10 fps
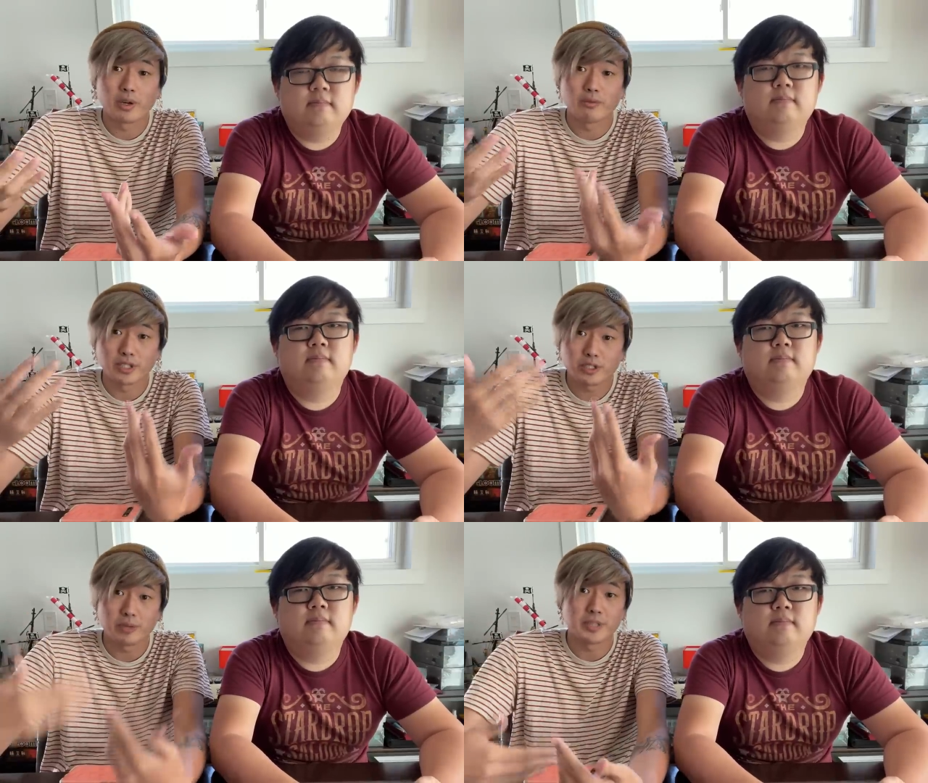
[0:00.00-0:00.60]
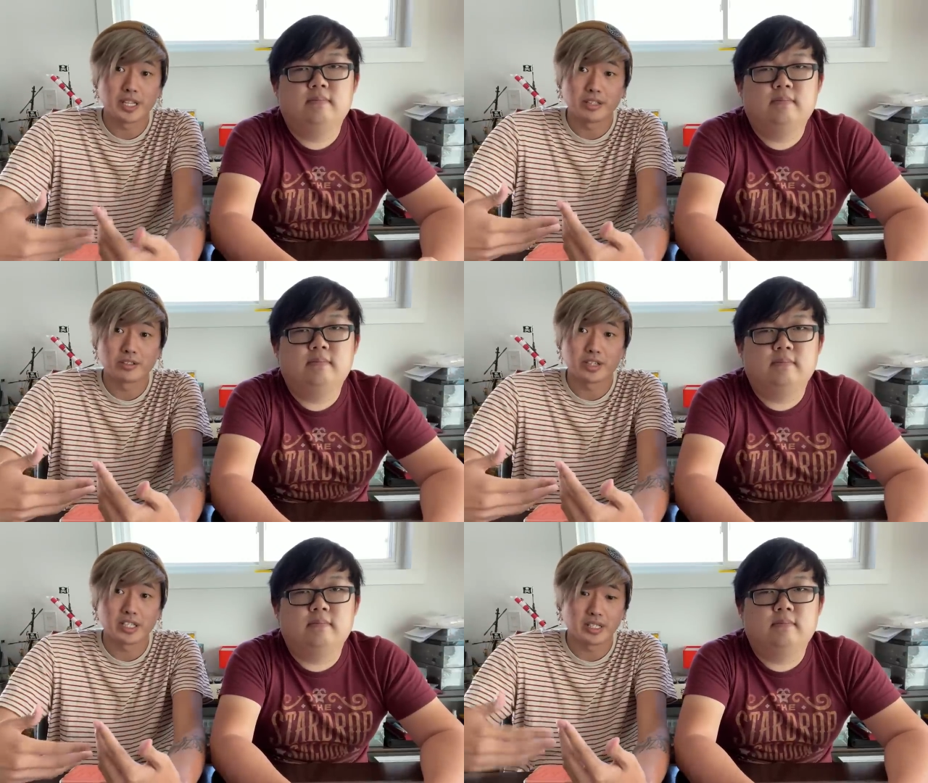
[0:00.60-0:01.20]
Speaker 1: over a script together. So
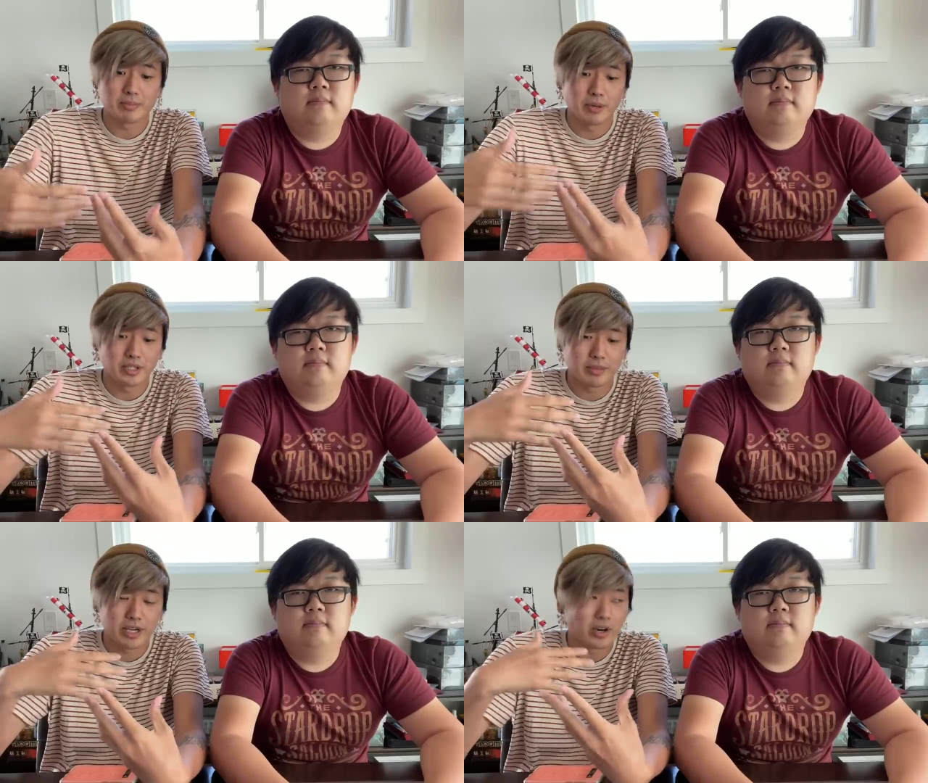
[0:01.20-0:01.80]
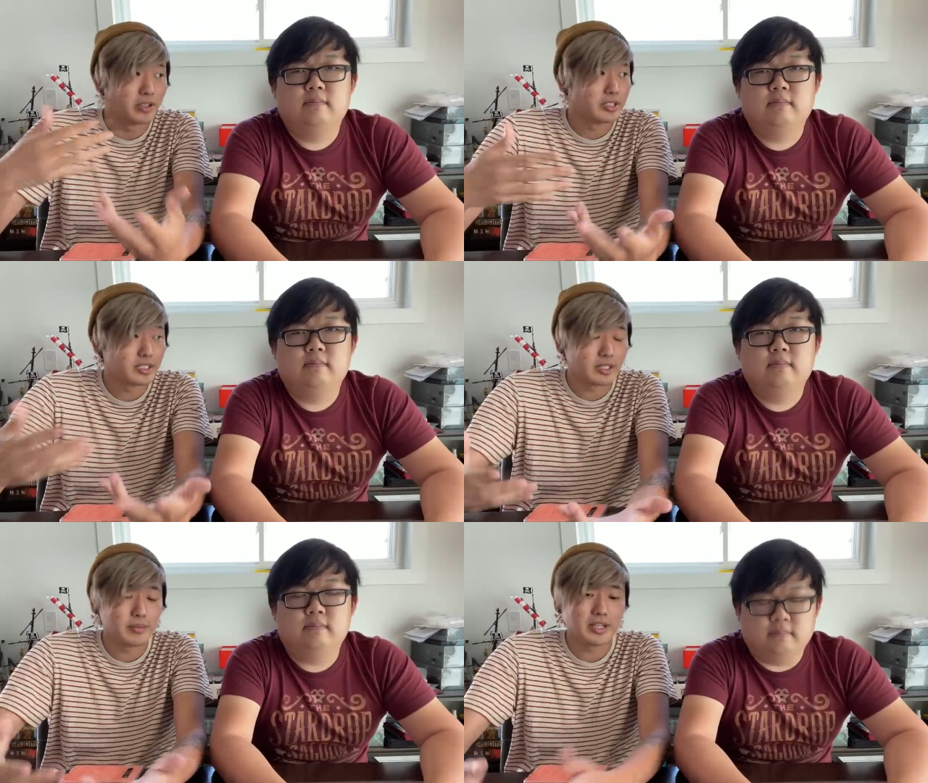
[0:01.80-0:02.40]
I like putting my all into
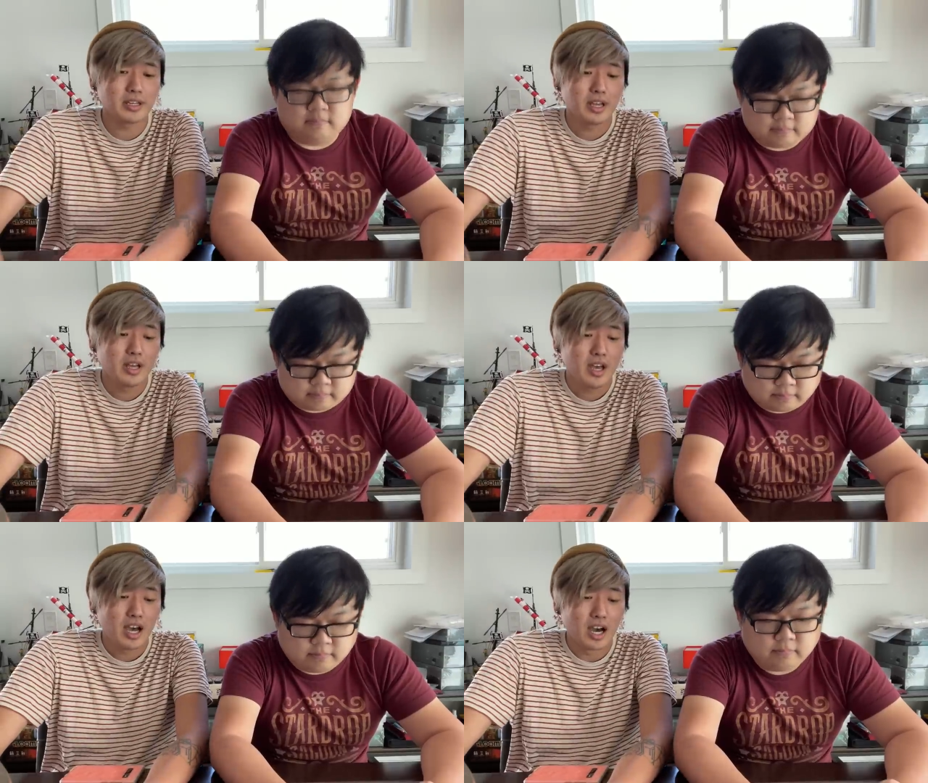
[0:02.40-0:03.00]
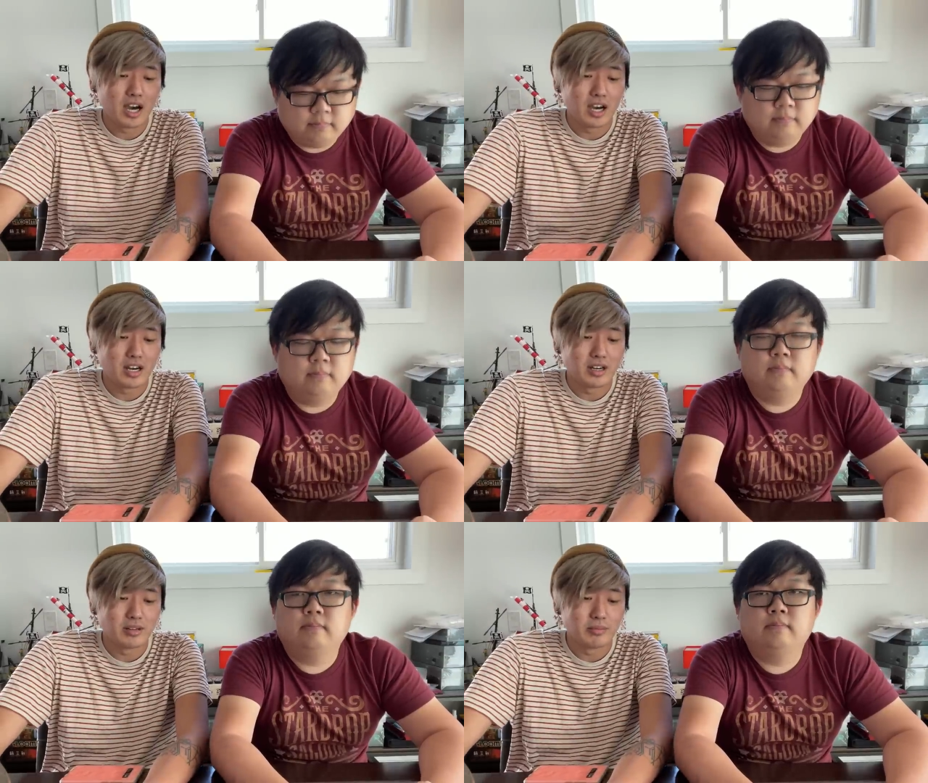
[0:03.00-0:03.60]
something. Mm-hmm.
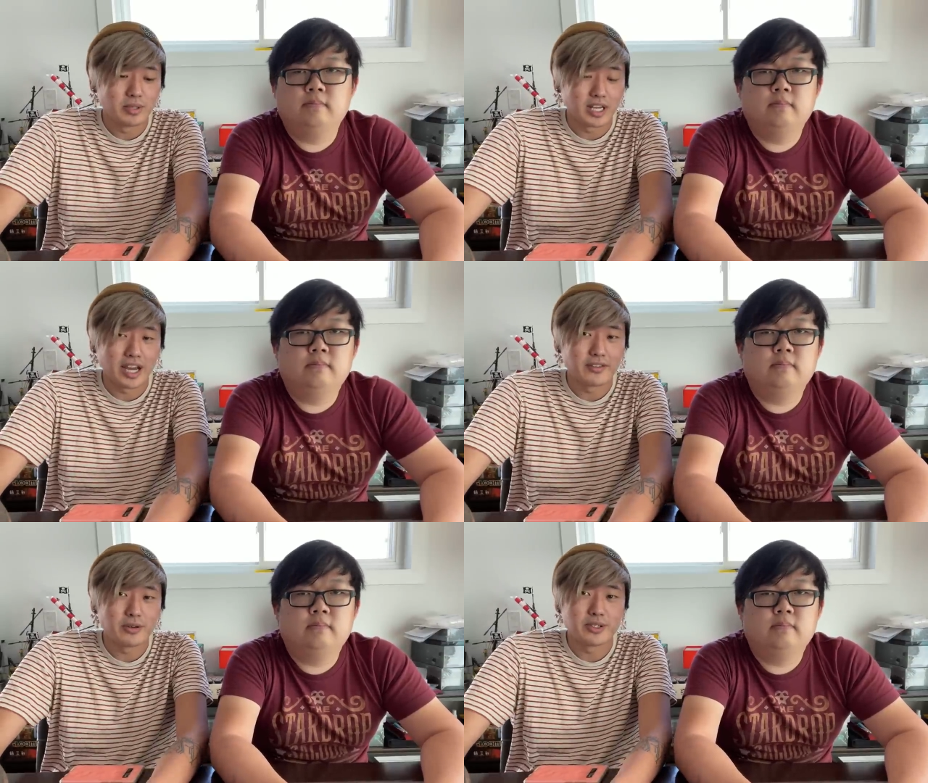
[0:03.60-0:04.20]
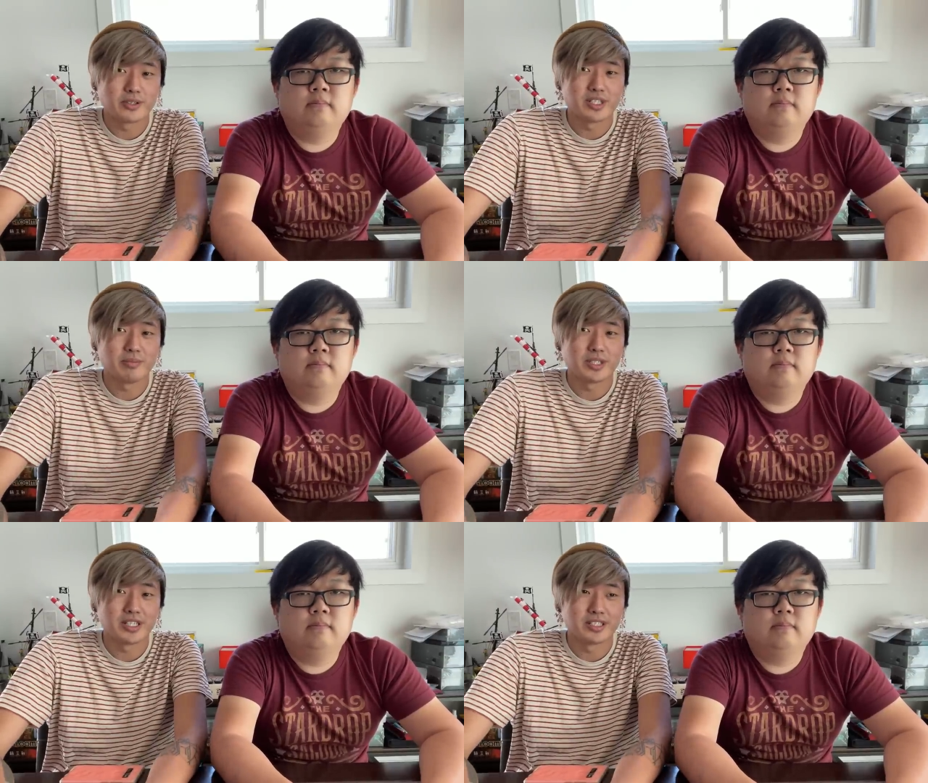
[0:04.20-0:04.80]
Uh, but I have no interest in it
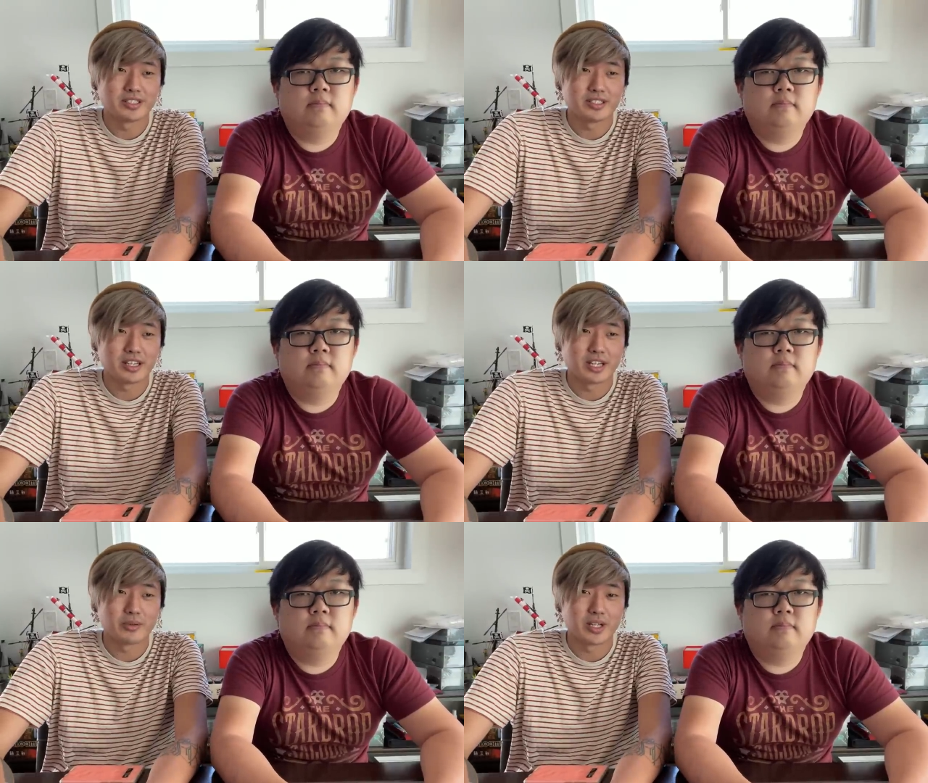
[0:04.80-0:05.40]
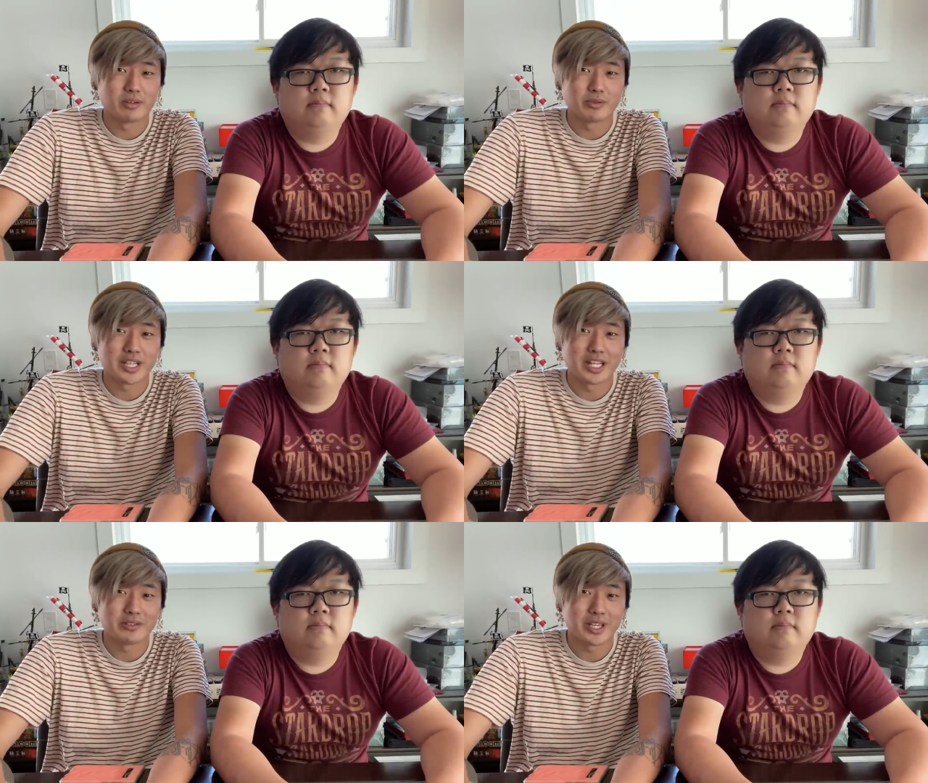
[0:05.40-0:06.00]
because I don't want to
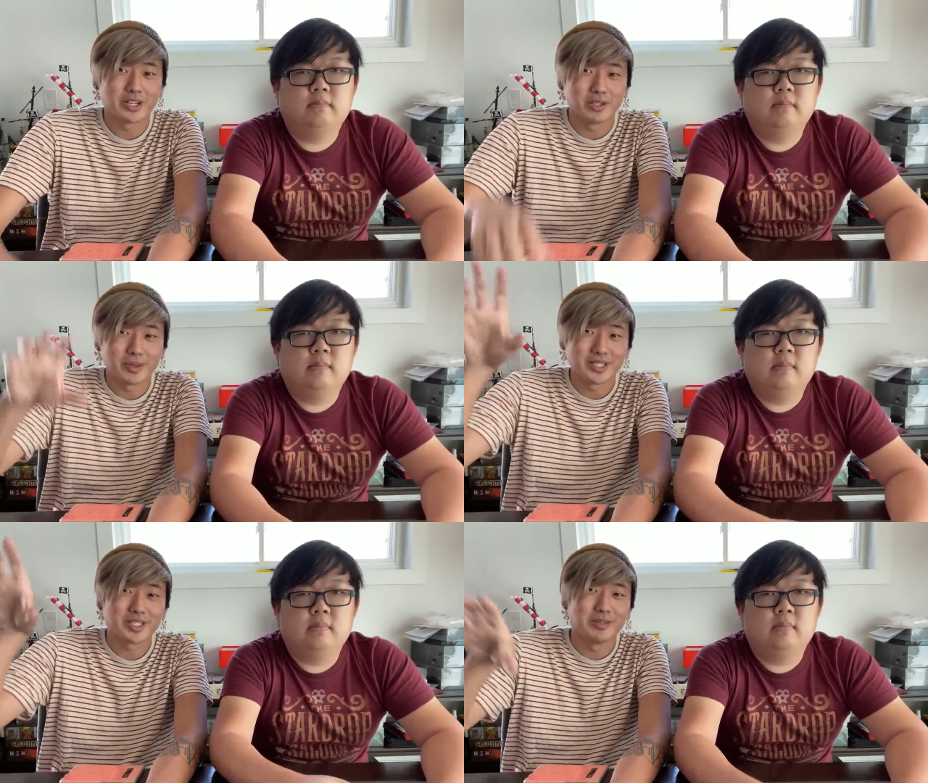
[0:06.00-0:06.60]
reallocate all my skill